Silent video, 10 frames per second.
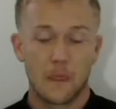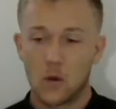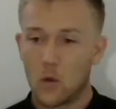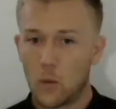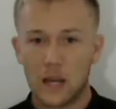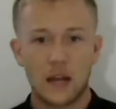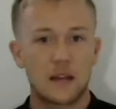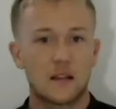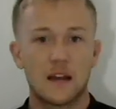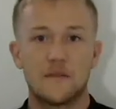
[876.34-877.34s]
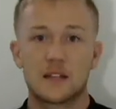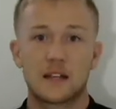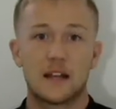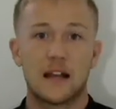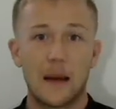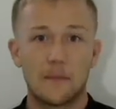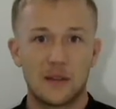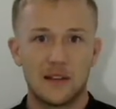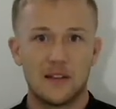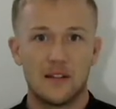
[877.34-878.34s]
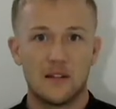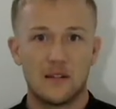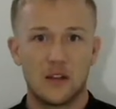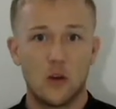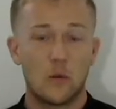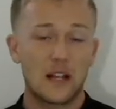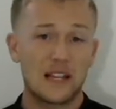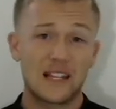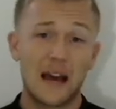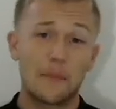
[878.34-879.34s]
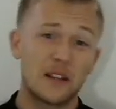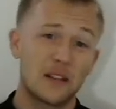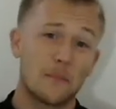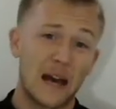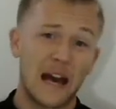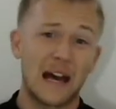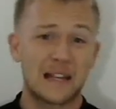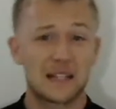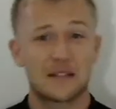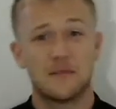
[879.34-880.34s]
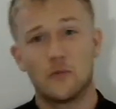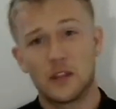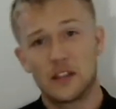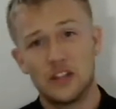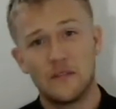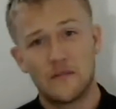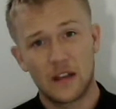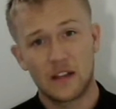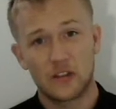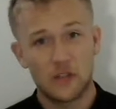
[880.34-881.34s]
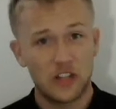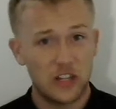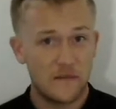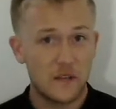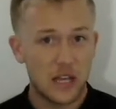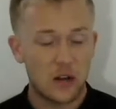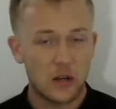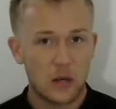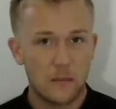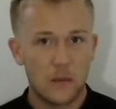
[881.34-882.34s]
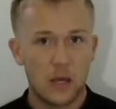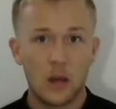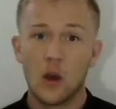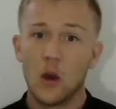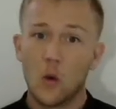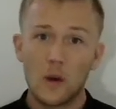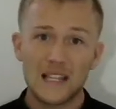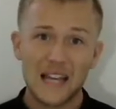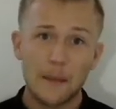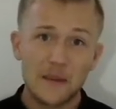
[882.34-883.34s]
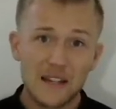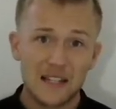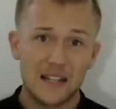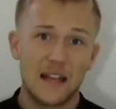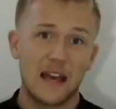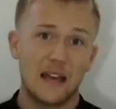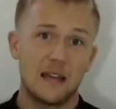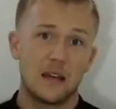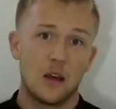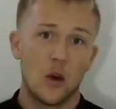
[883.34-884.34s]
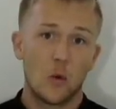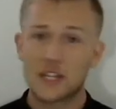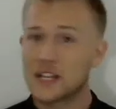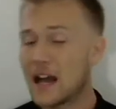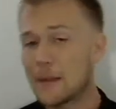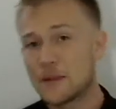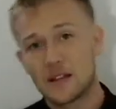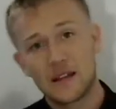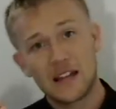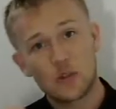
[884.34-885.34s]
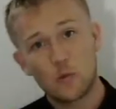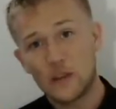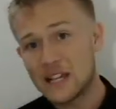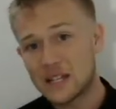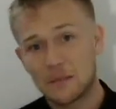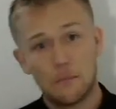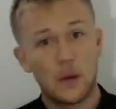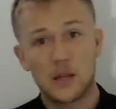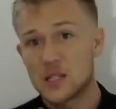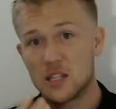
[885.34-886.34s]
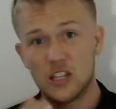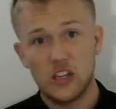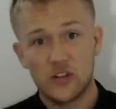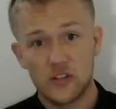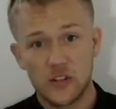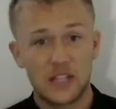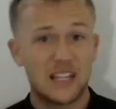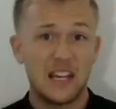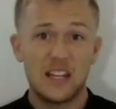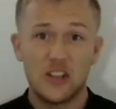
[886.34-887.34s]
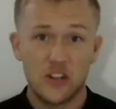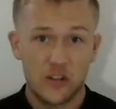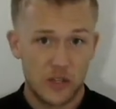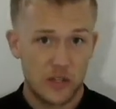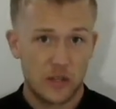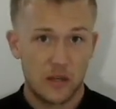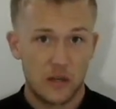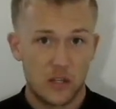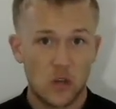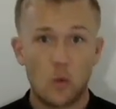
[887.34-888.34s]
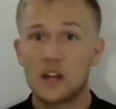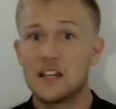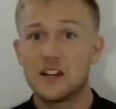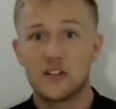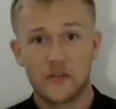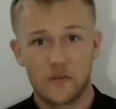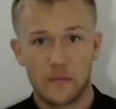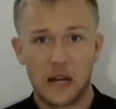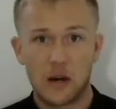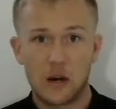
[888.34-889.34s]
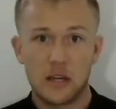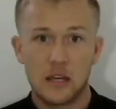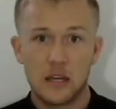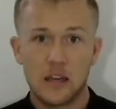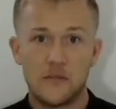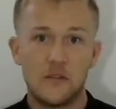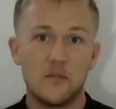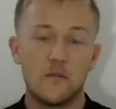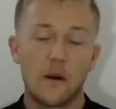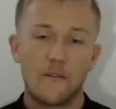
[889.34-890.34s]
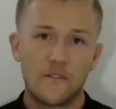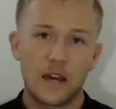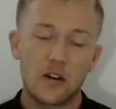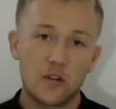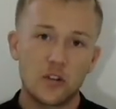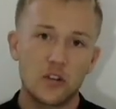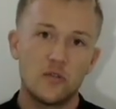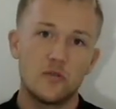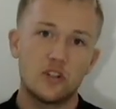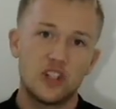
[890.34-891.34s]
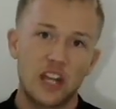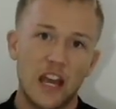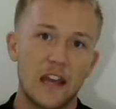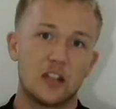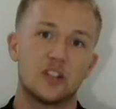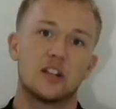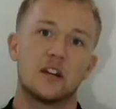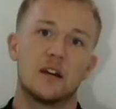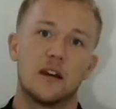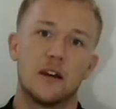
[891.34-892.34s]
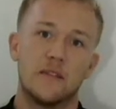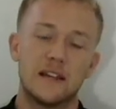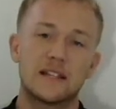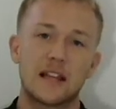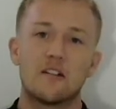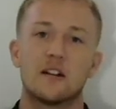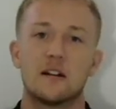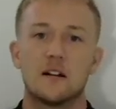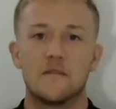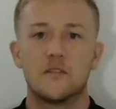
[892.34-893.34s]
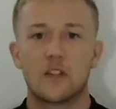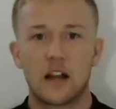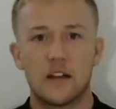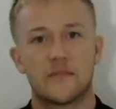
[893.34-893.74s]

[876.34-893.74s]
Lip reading: What kind of life is going to happen? What has happened in the past with failing to achieve this outcome? What's happening today? What's going to happen in the next weeks, months, years, 10 years, 20 years from now if you fail to change this area of your life?